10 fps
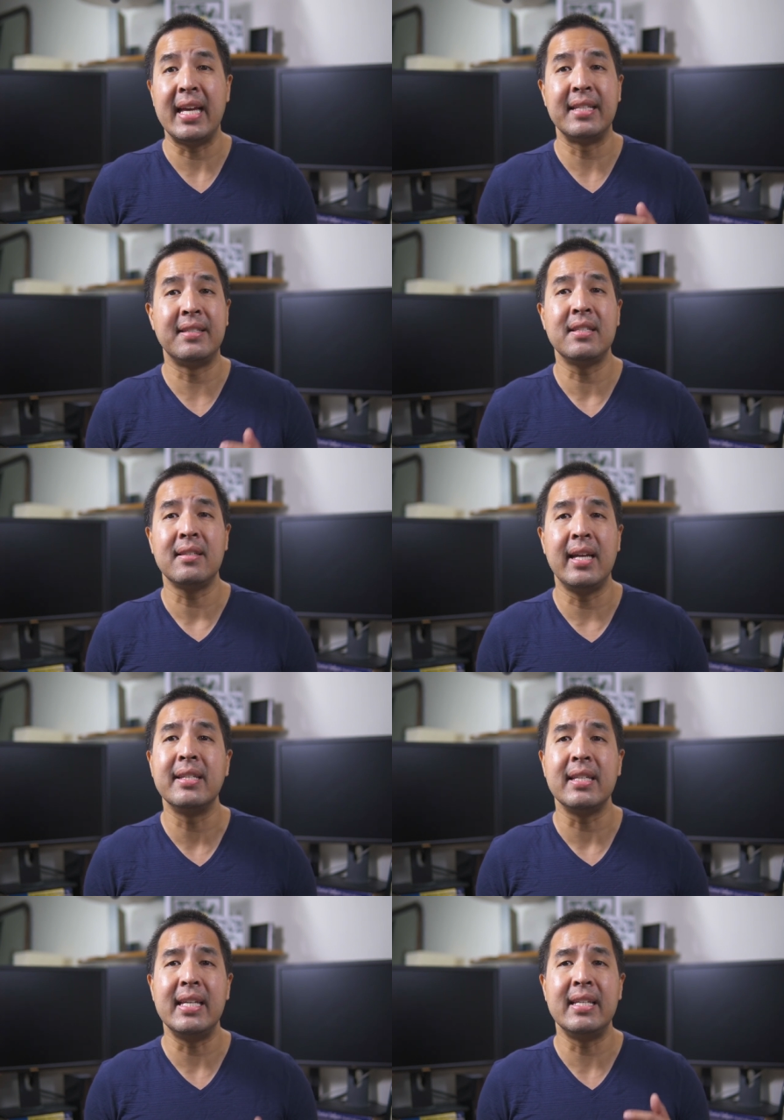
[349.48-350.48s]
as this
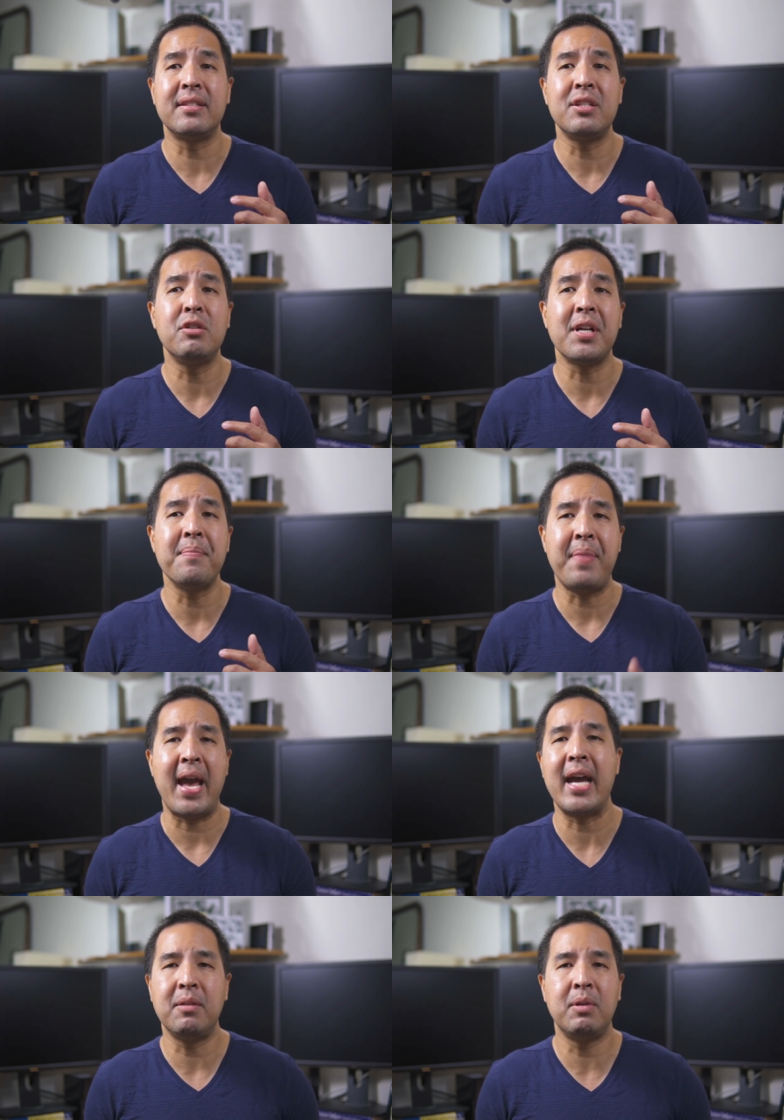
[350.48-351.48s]
lens is still
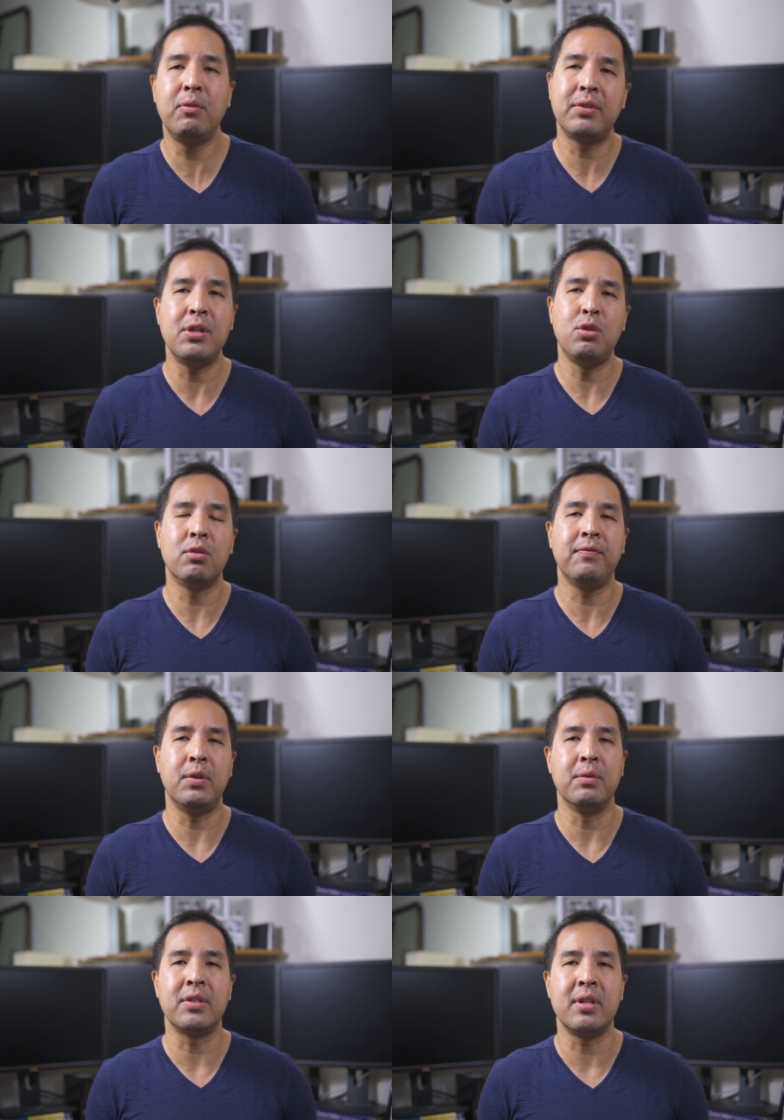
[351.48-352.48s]
compatible with the newer
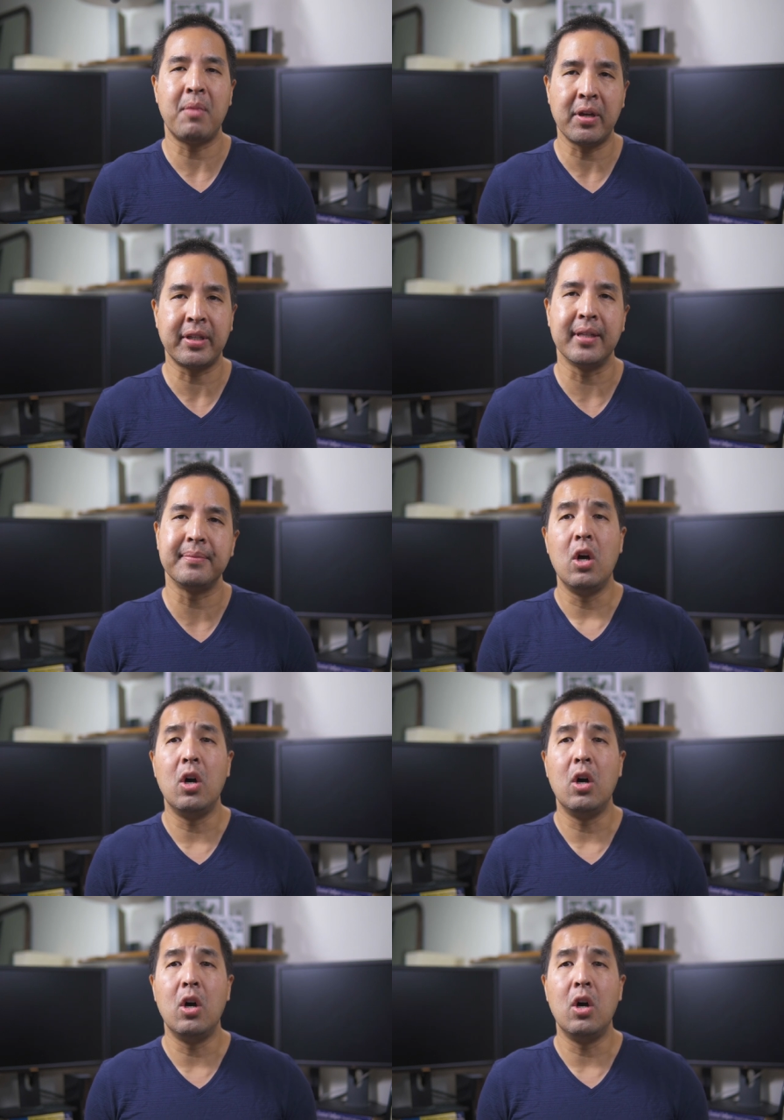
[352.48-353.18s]
phones on the market.